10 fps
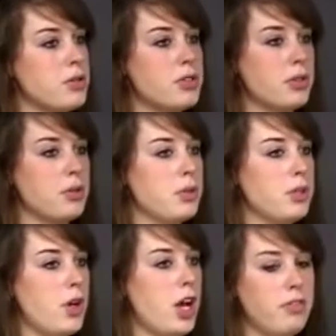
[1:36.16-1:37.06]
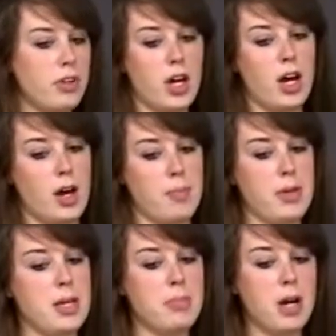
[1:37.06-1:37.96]
so you have
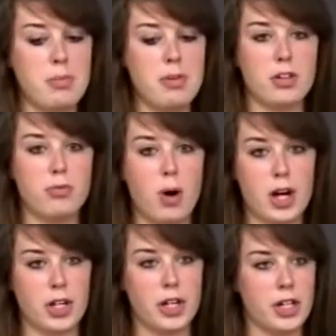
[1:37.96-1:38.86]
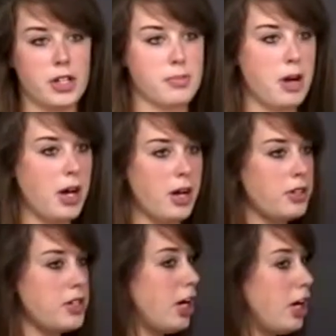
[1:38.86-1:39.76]
um, imbibing of water as
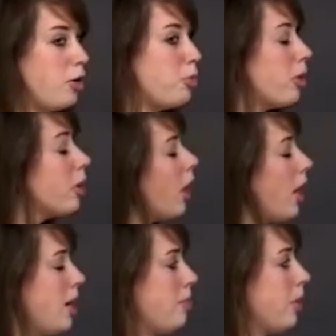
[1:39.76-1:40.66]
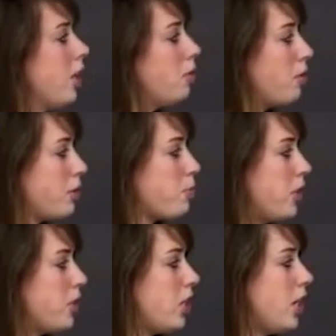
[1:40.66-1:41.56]
well to help um,
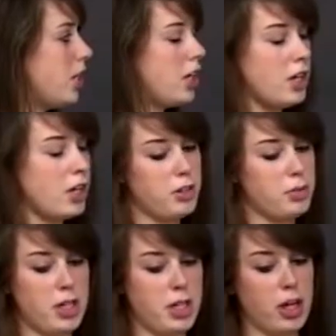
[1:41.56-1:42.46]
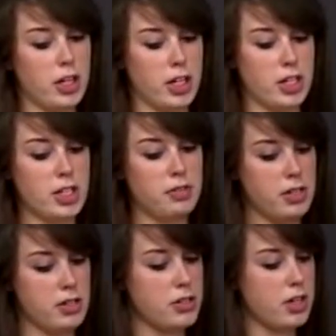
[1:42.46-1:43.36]
respiration and other metabolic
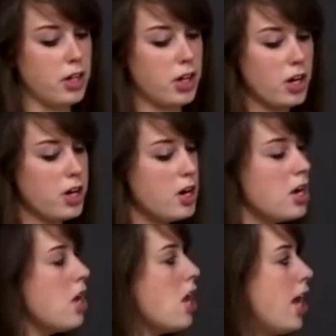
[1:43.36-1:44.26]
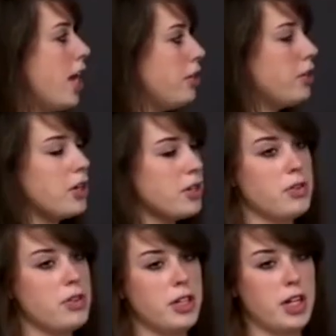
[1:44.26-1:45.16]
activities occur. And you
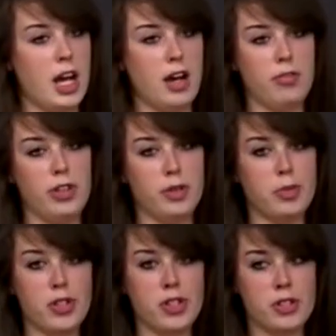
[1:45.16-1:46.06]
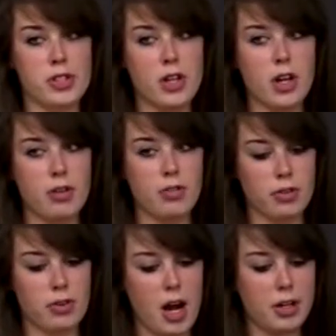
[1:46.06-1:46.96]
also then have the emergence of
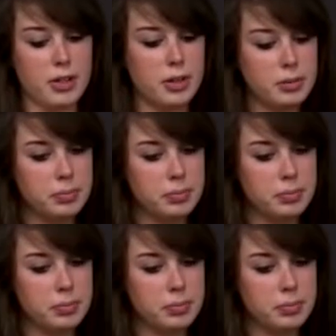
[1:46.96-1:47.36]
the radicle.